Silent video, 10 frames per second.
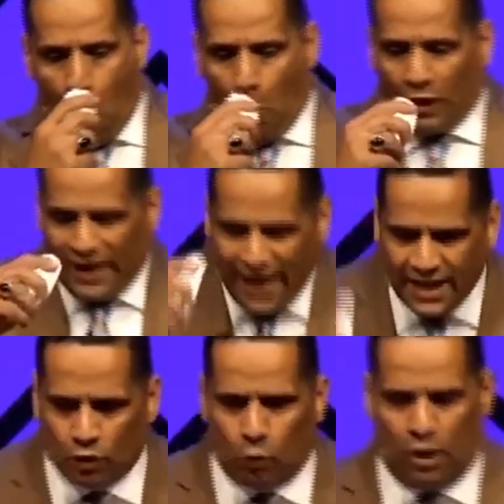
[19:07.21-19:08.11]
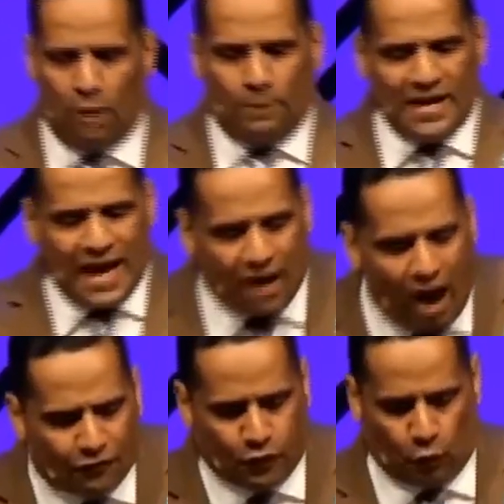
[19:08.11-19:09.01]
We're in the world, but not
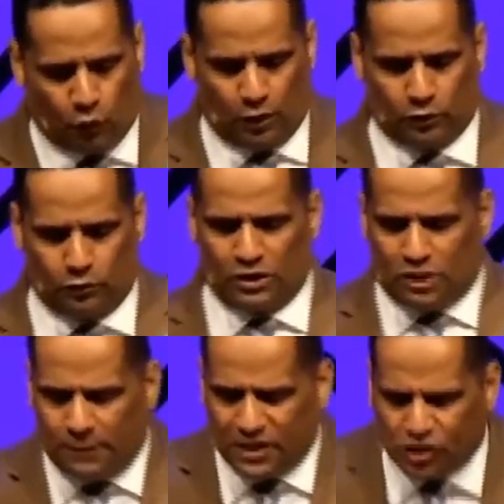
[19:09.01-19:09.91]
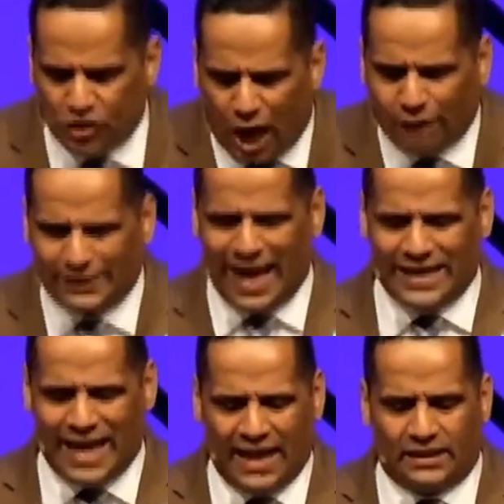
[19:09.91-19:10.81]
of the world. We're to be salt and
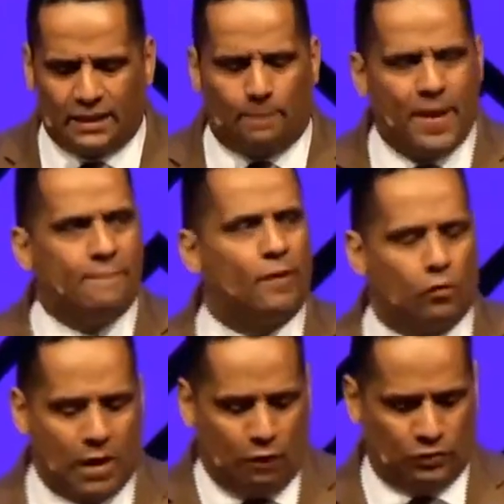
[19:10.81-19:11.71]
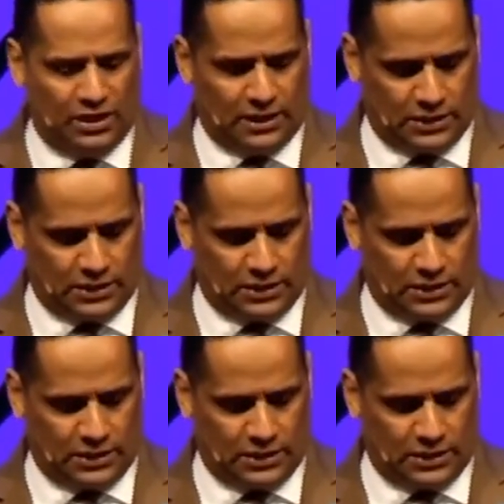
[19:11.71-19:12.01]
light to the people around us.